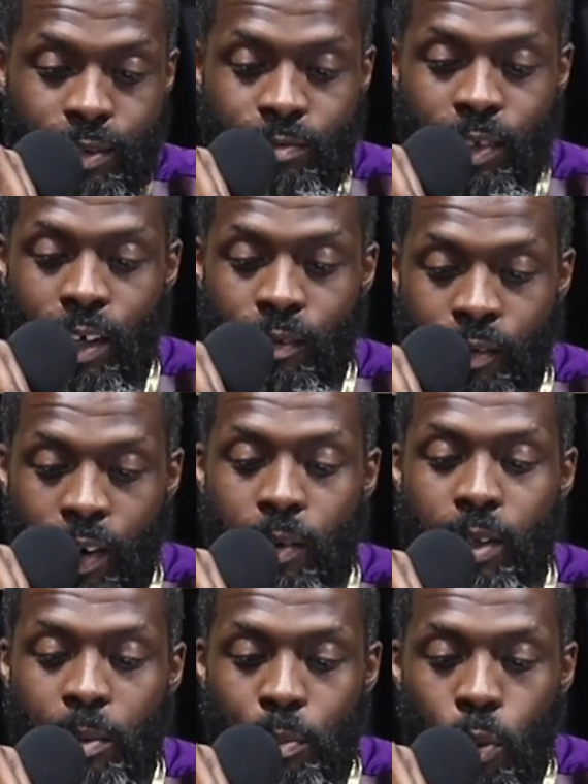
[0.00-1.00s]
a
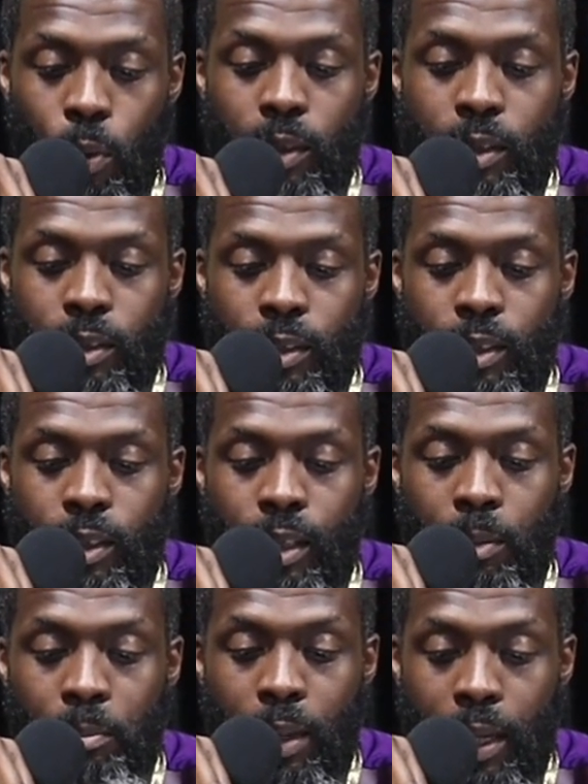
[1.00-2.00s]
very important
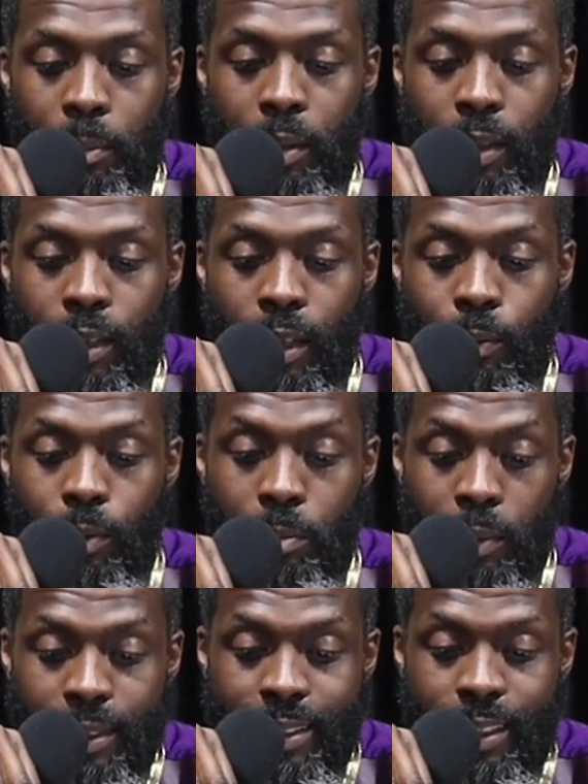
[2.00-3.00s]
commandment that we
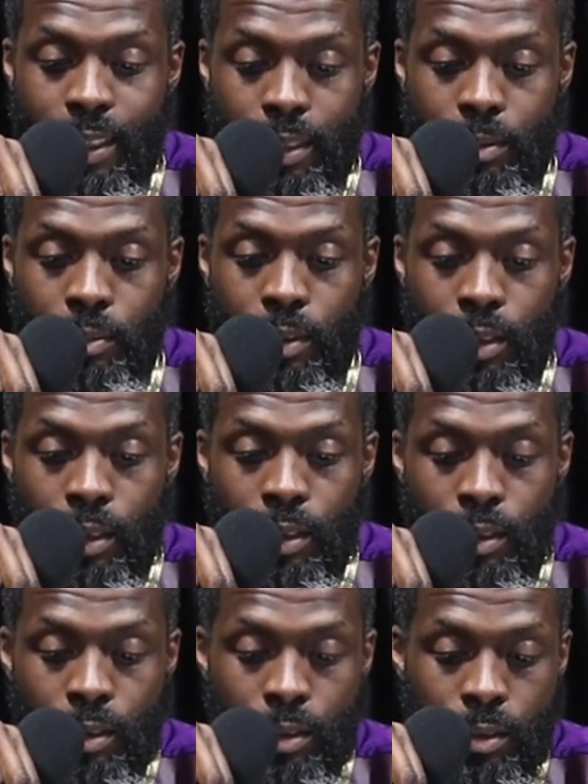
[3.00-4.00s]
must keep.
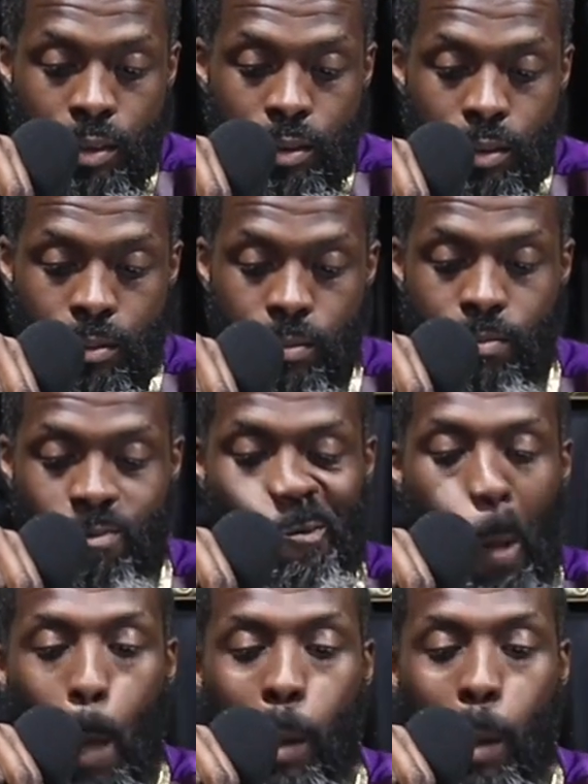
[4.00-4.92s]
Sirach chapter